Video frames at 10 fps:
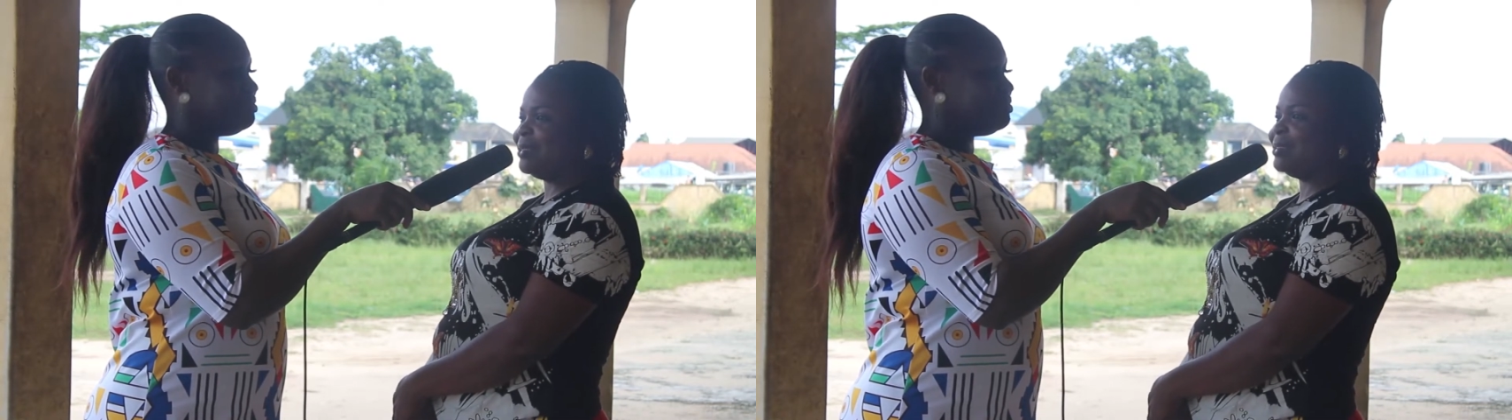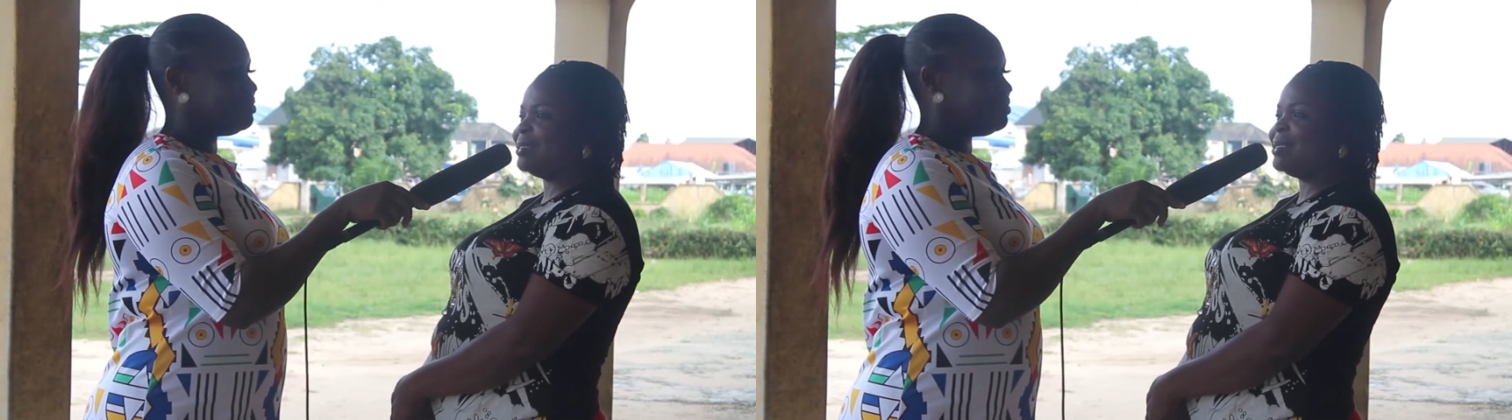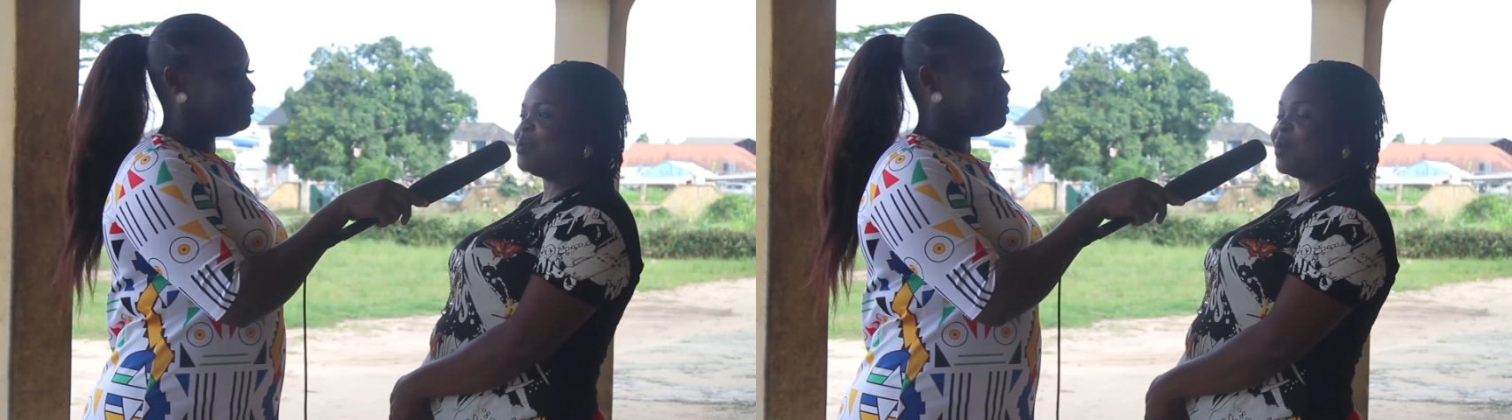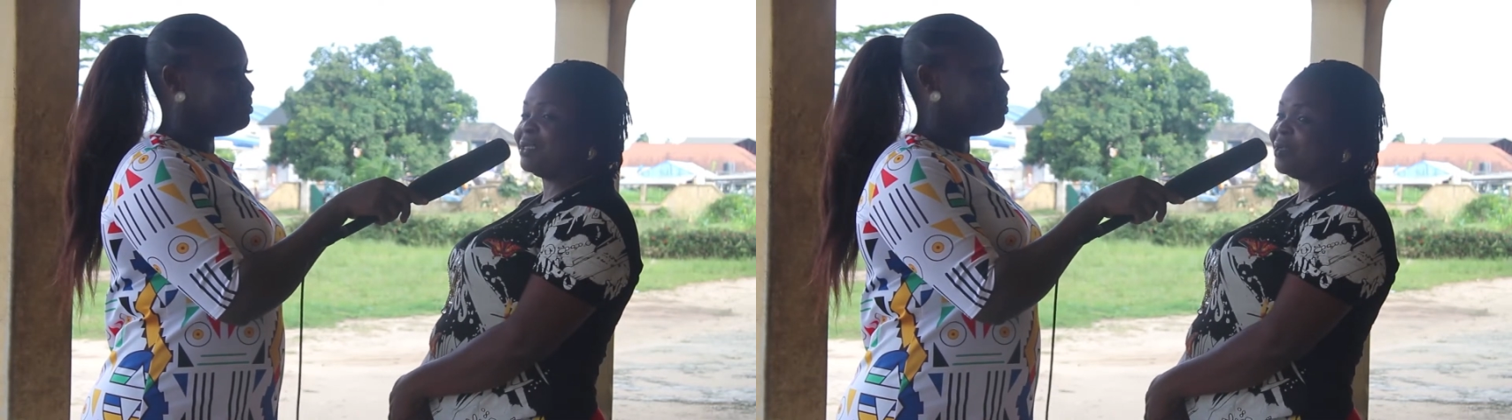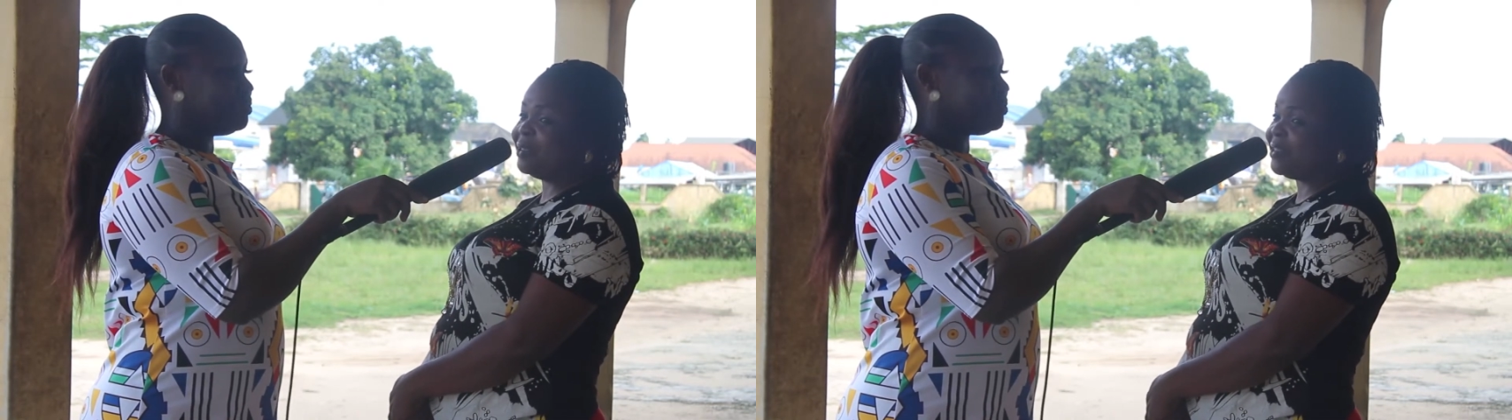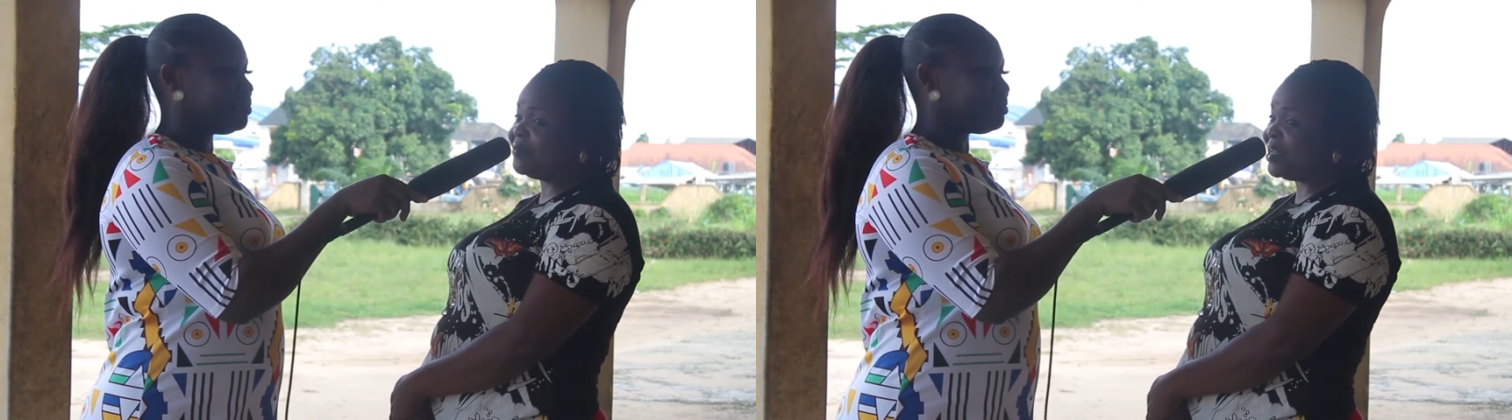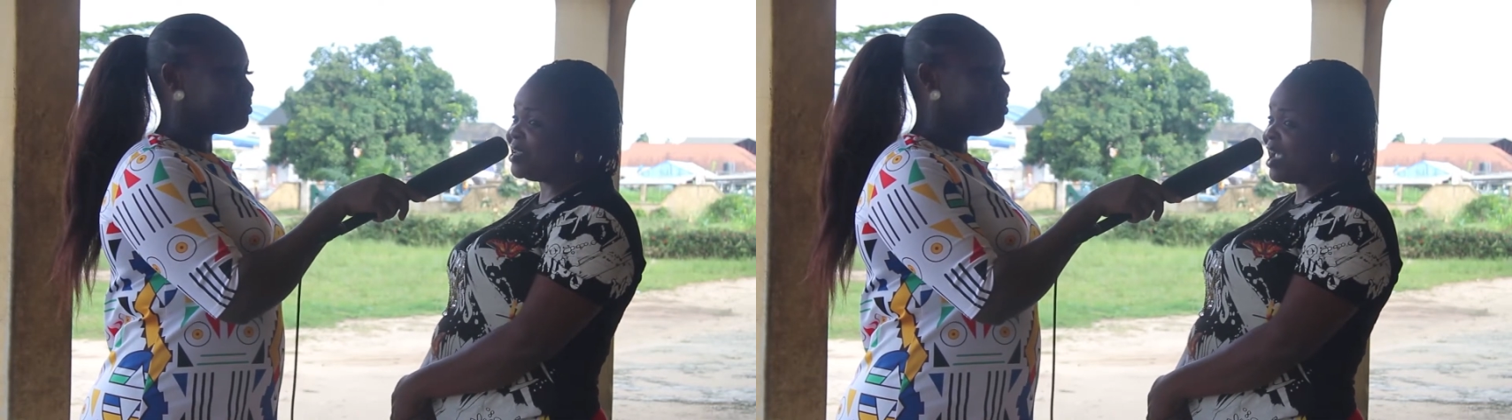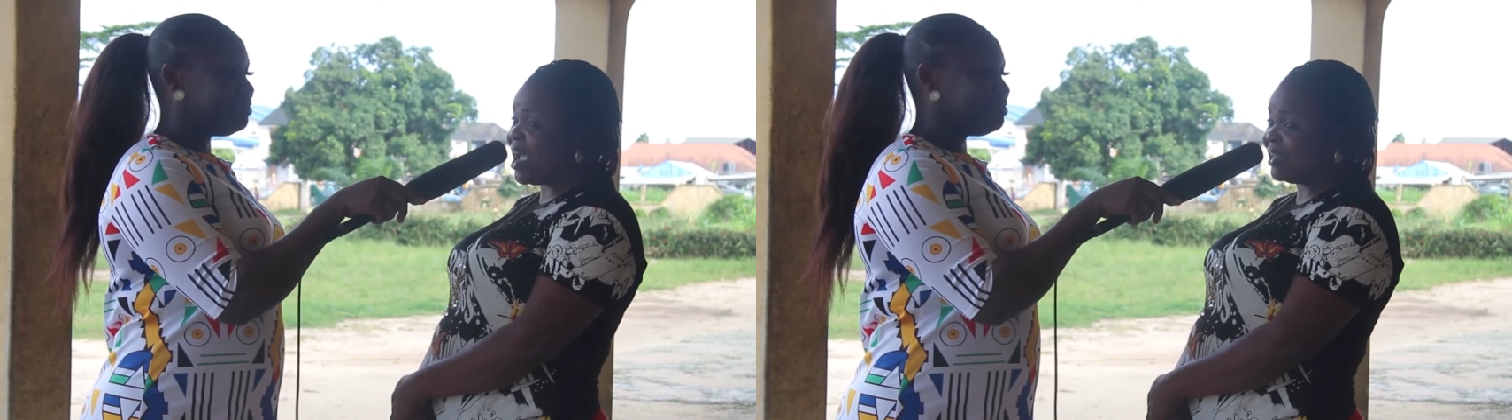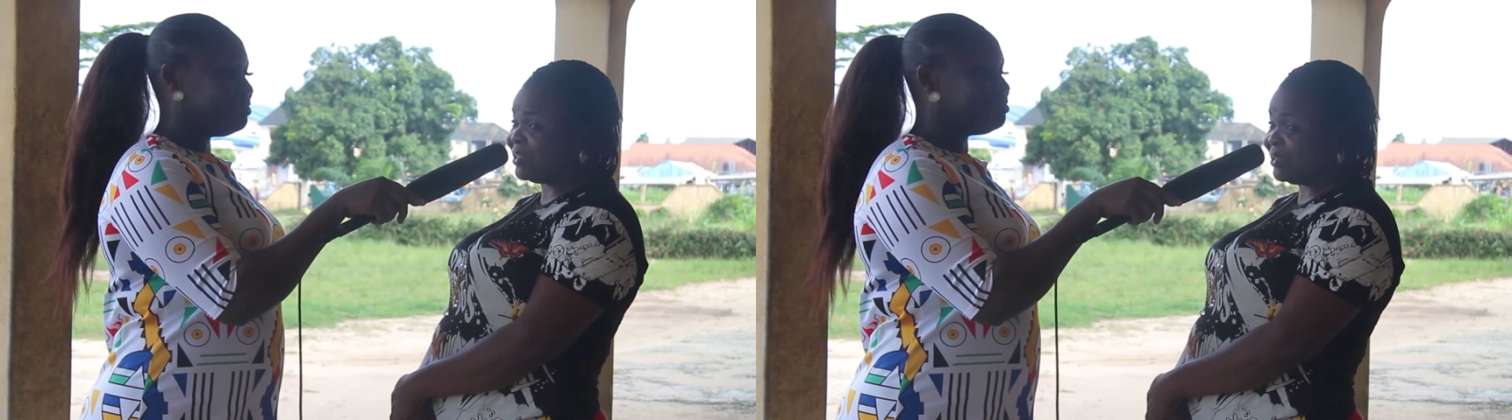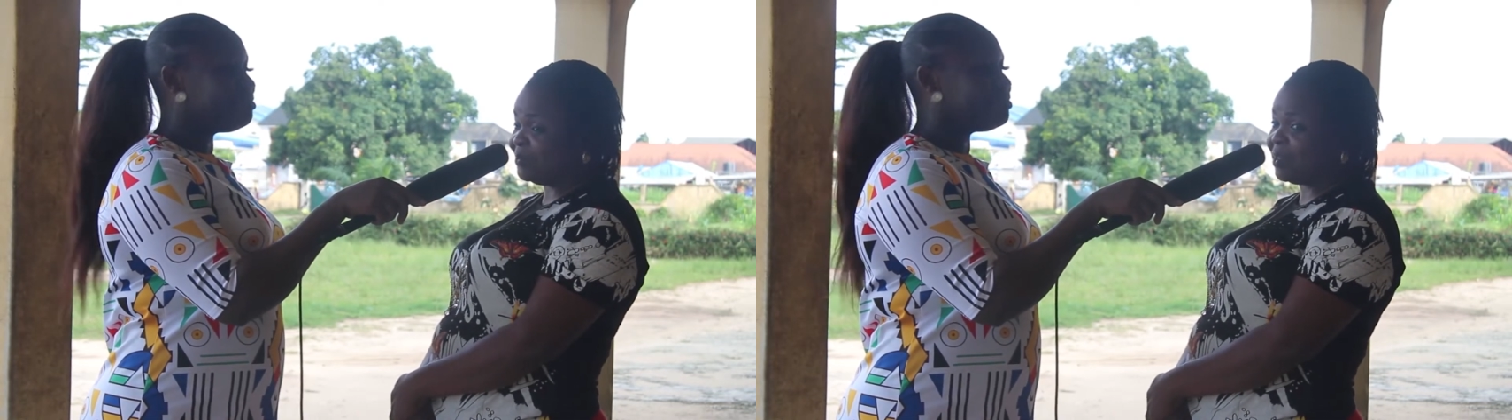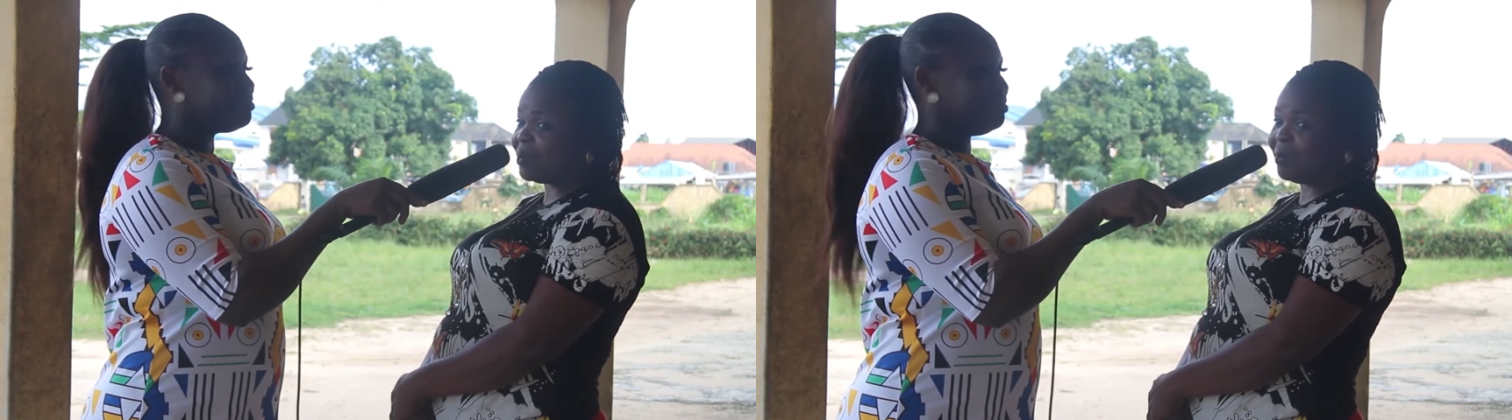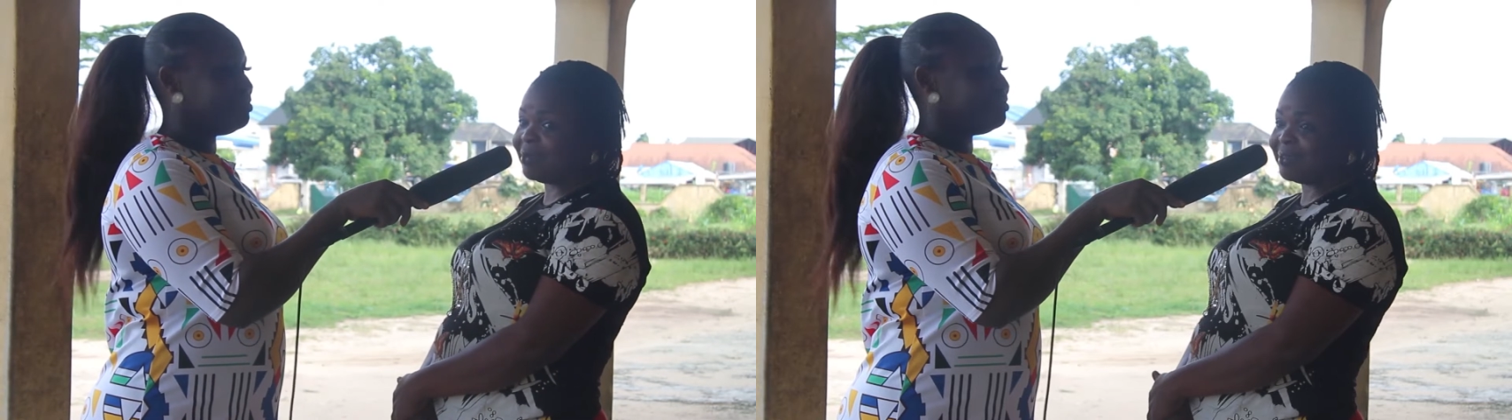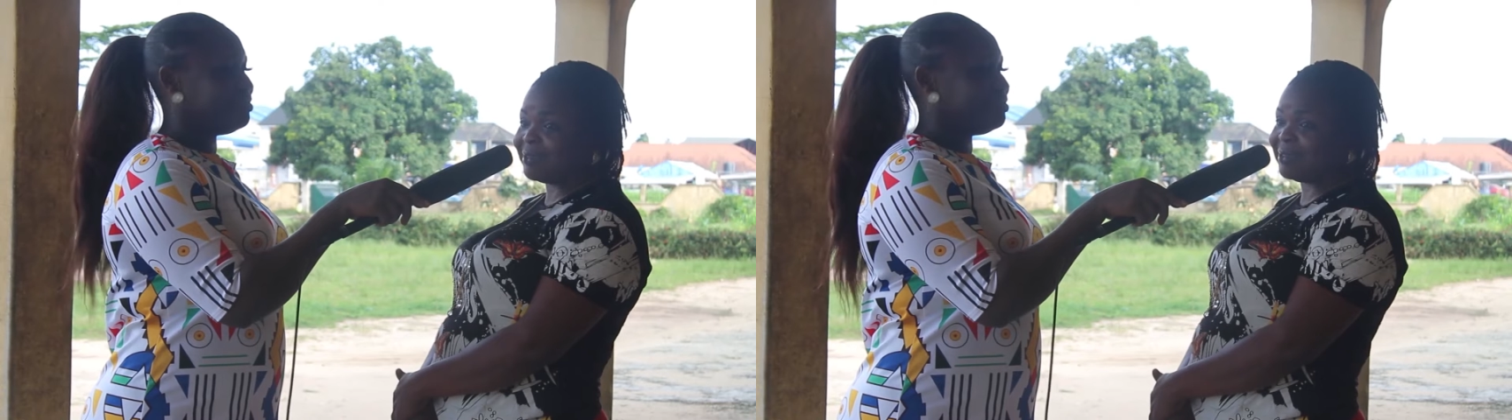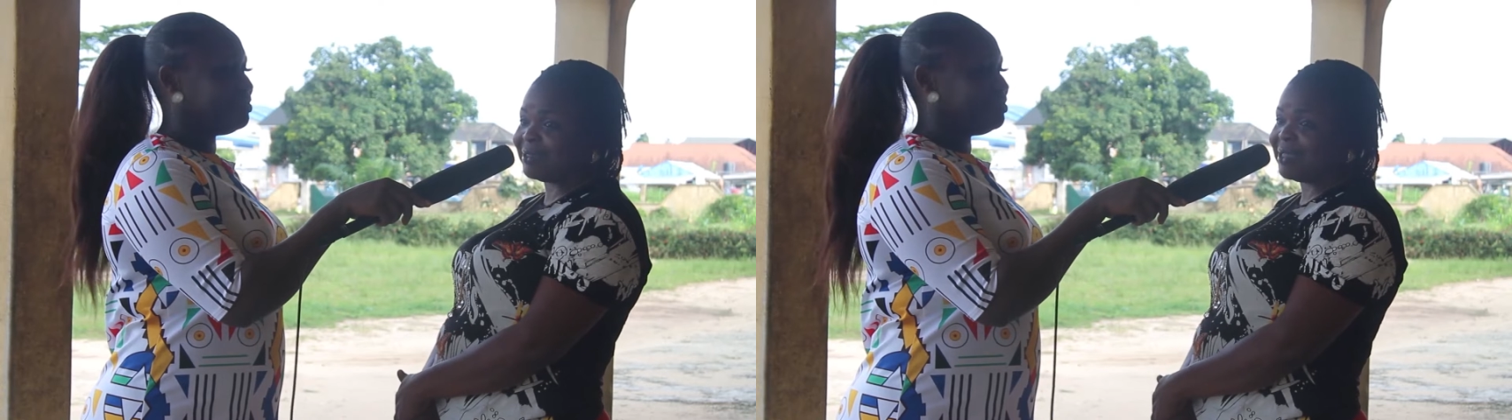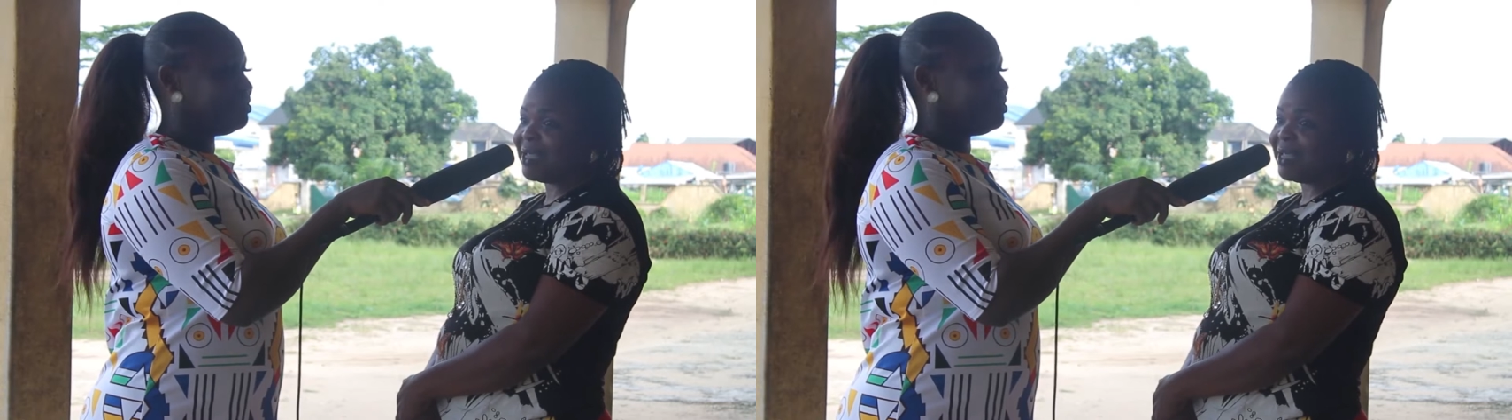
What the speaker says: The question is very hard because